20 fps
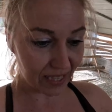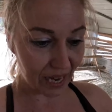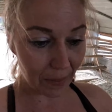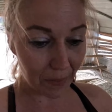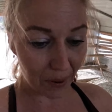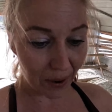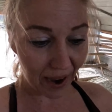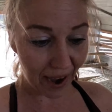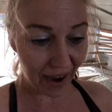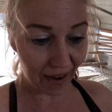
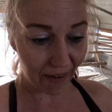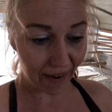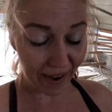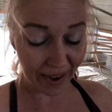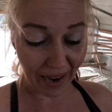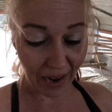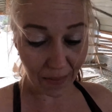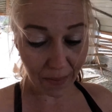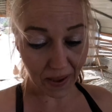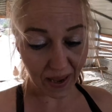separate
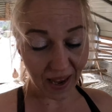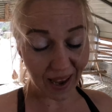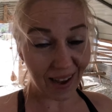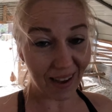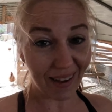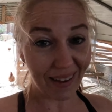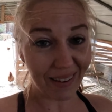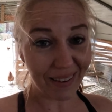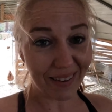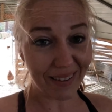area
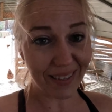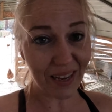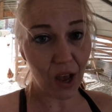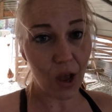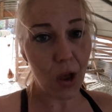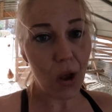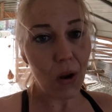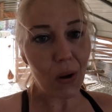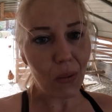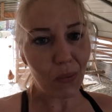because
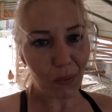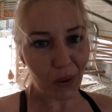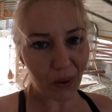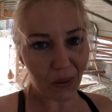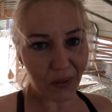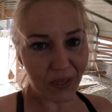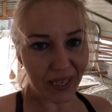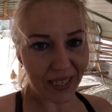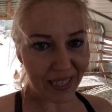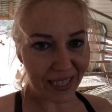
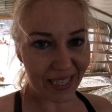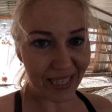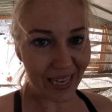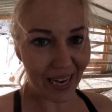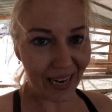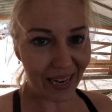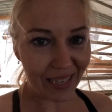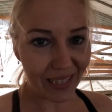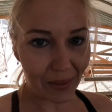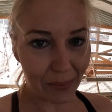Rose has
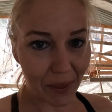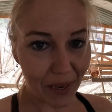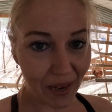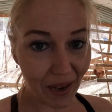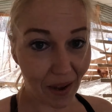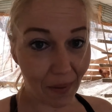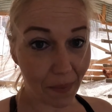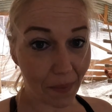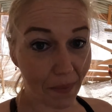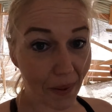decided to
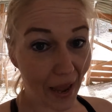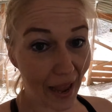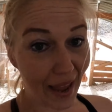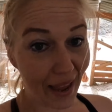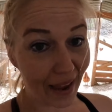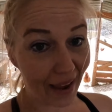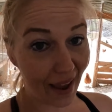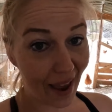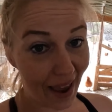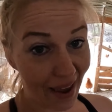become
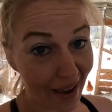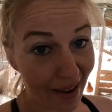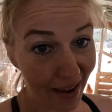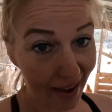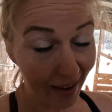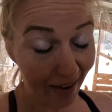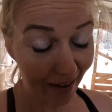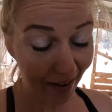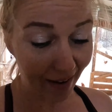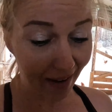a egg
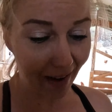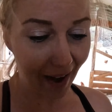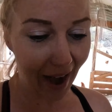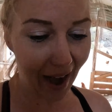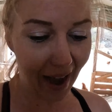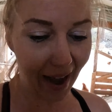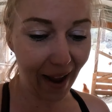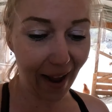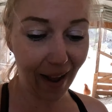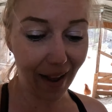eater
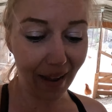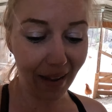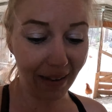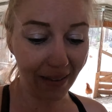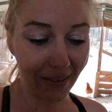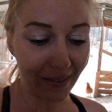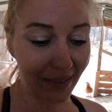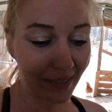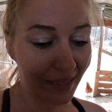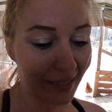
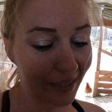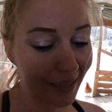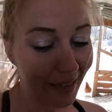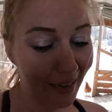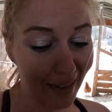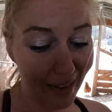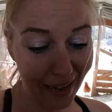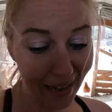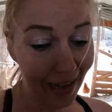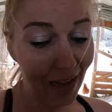and
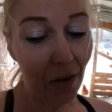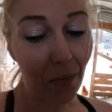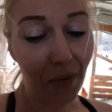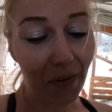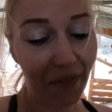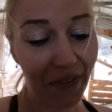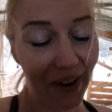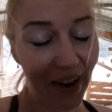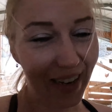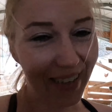
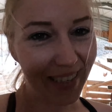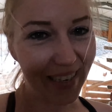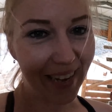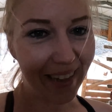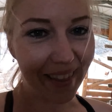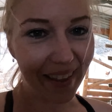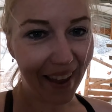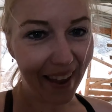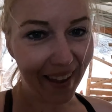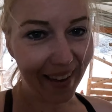we forgot to
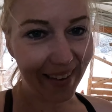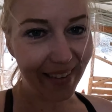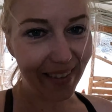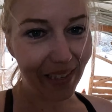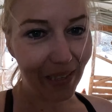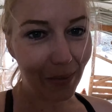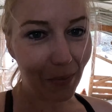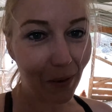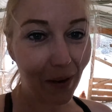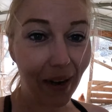get the eggs
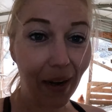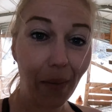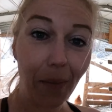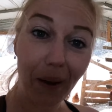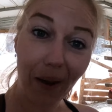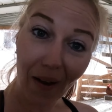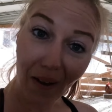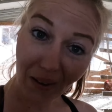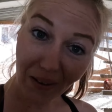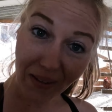this morning.
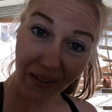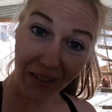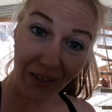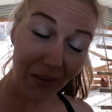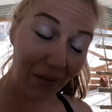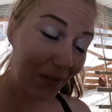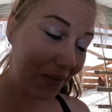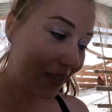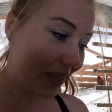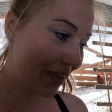We
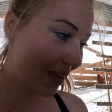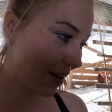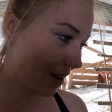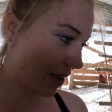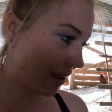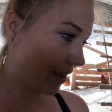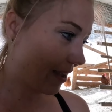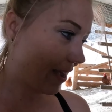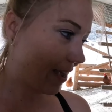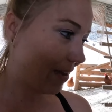also did
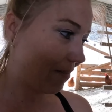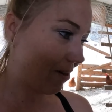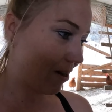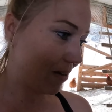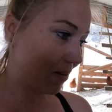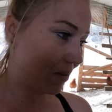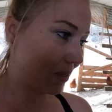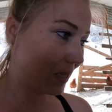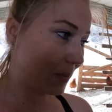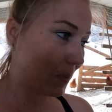not get
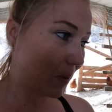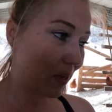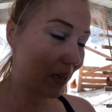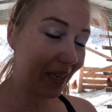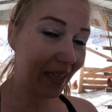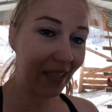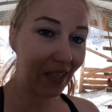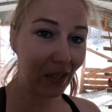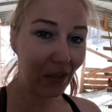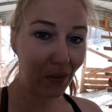Rose put
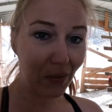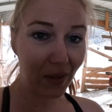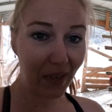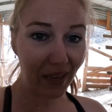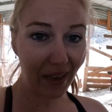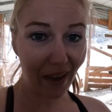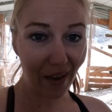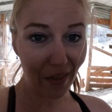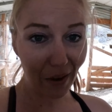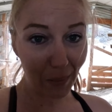into
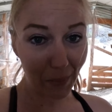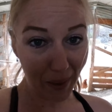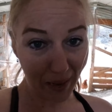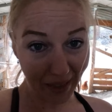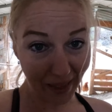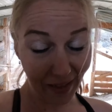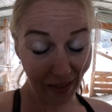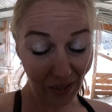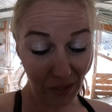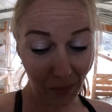the other
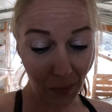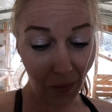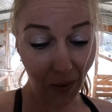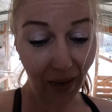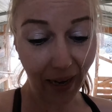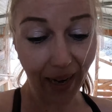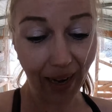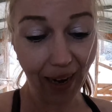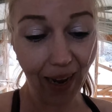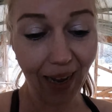pen this
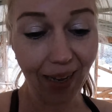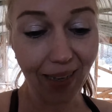morning,